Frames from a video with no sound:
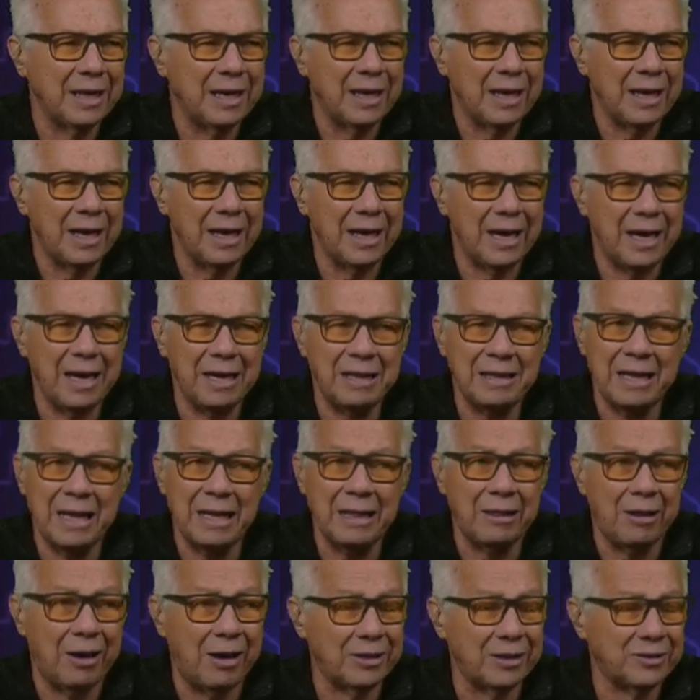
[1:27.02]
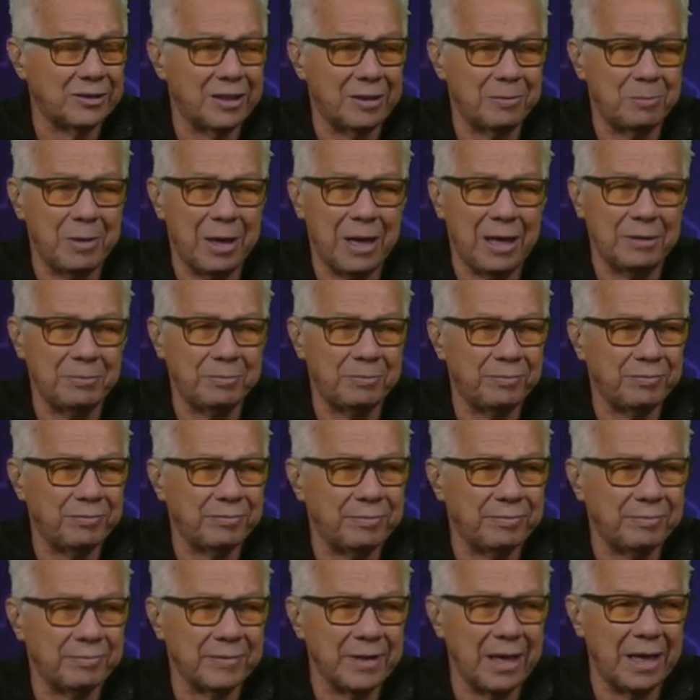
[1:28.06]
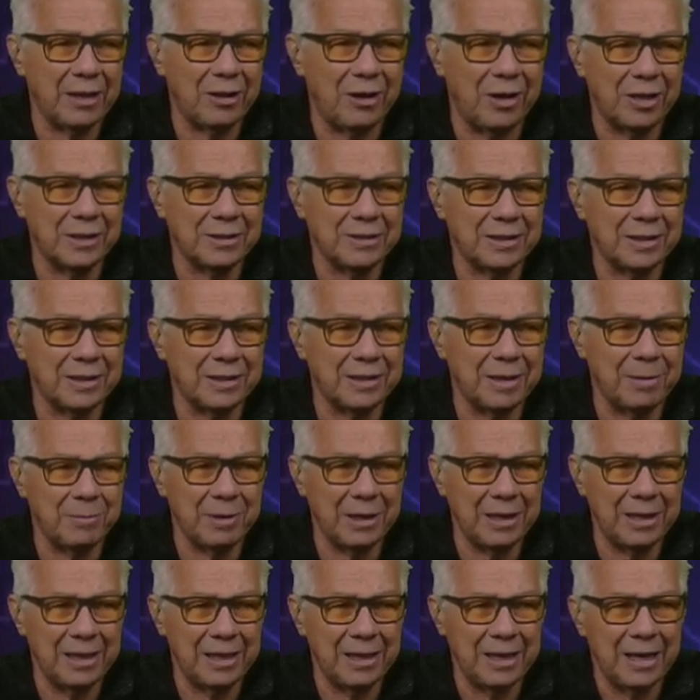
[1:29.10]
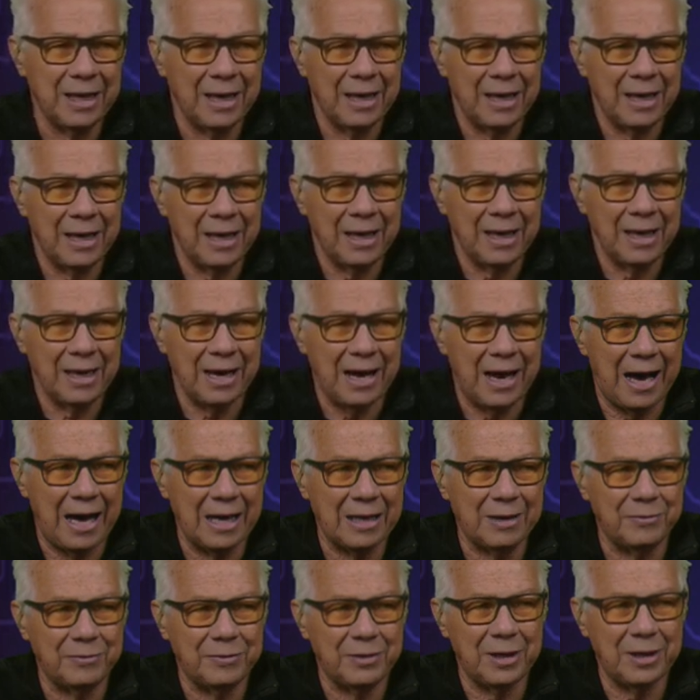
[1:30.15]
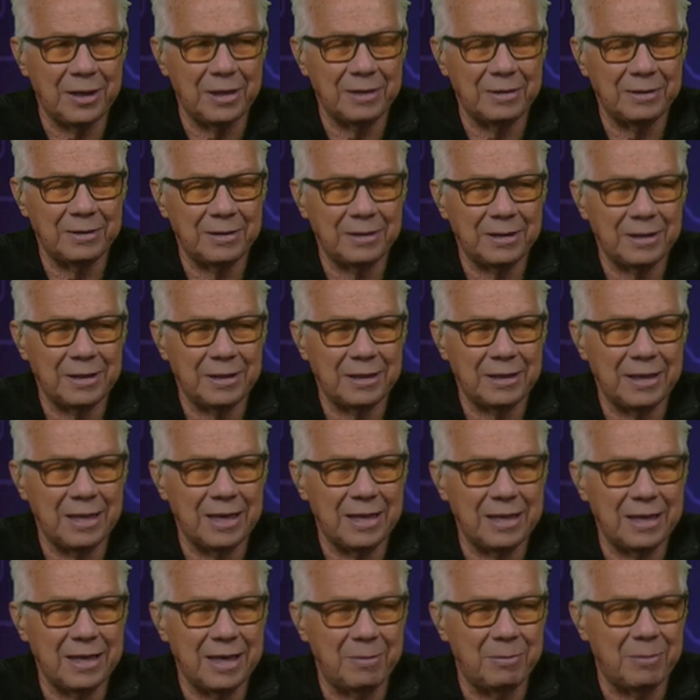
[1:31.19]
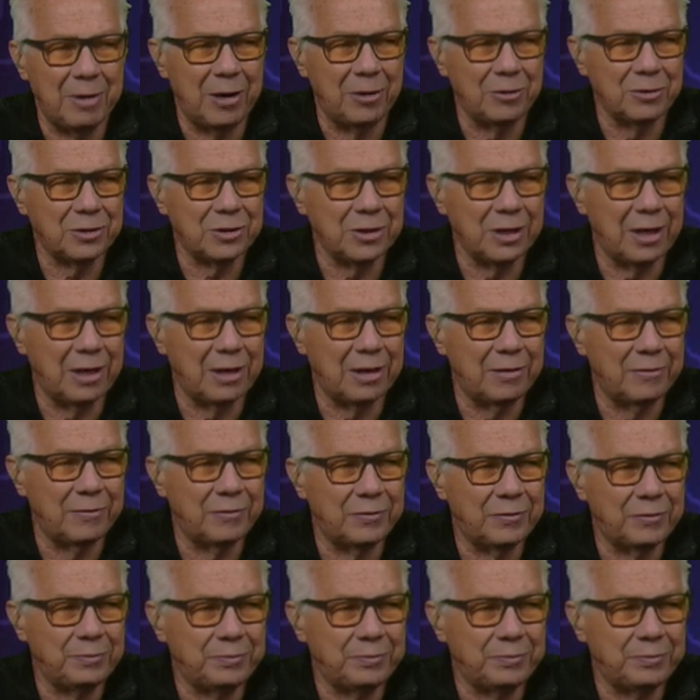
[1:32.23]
and they lost it, man. They lost it. I mean, out of the amount of